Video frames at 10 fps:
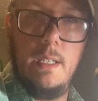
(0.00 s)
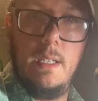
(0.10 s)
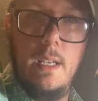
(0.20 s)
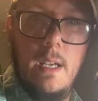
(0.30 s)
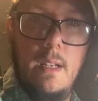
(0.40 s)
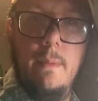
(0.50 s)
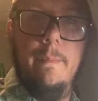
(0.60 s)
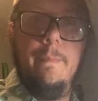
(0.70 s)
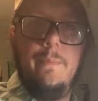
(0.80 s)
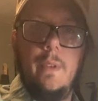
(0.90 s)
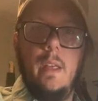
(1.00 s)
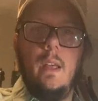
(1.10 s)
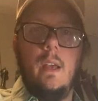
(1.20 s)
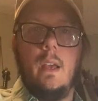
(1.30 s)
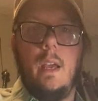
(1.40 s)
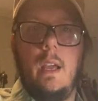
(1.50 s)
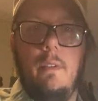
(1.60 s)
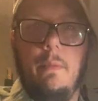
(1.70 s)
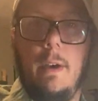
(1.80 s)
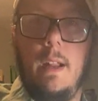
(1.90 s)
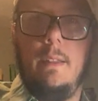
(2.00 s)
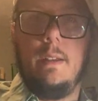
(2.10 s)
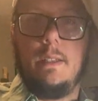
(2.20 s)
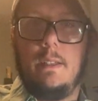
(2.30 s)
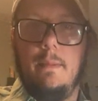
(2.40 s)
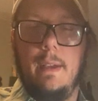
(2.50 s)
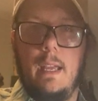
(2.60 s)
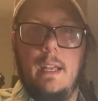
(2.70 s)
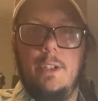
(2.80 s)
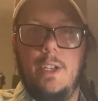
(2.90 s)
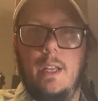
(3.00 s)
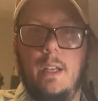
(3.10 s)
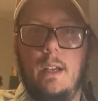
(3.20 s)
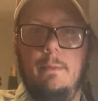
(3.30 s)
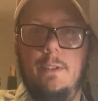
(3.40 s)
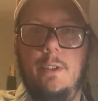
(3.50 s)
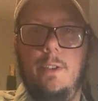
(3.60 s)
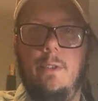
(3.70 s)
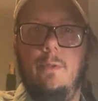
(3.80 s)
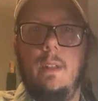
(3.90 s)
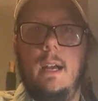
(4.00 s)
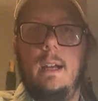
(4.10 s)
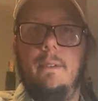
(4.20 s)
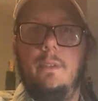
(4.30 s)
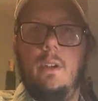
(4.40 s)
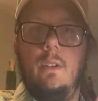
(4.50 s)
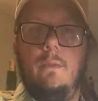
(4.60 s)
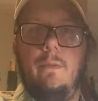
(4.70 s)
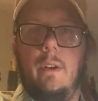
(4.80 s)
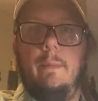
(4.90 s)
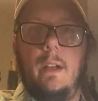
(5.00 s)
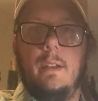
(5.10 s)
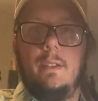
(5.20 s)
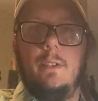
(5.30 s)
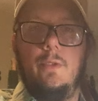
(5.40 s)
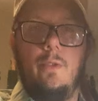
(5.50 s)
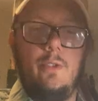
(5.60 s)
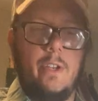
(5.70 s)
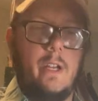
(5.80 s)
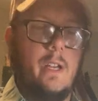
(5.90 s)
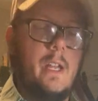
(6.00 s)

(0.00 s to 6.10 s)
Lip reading: begin. Hey everybody, this is the Big AG coming to you live from Augusta, Georgia.